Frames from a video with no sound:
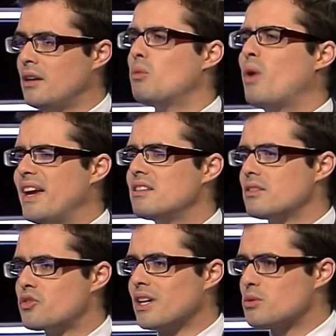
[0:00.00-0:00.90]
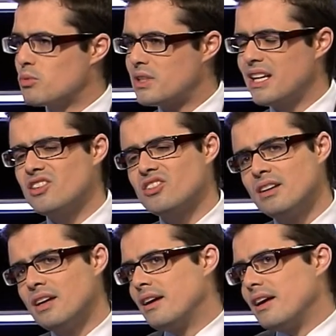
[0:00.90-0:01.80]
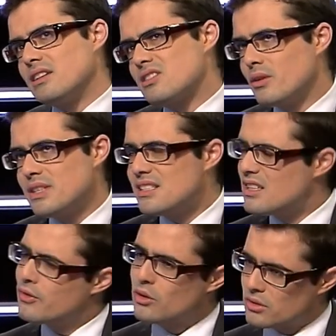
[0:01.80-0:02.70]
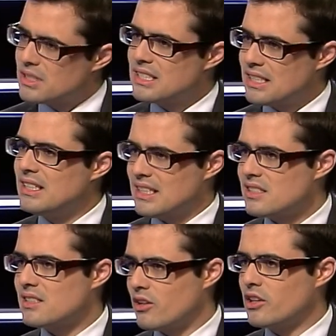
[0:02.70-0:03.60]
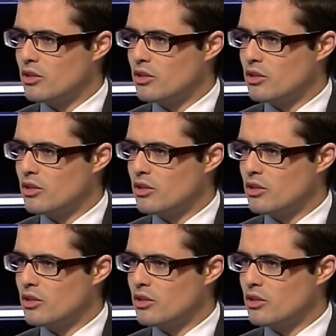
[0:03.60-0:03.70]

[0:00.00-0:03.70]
ways of transportation. And so it's difficult to see necessarily the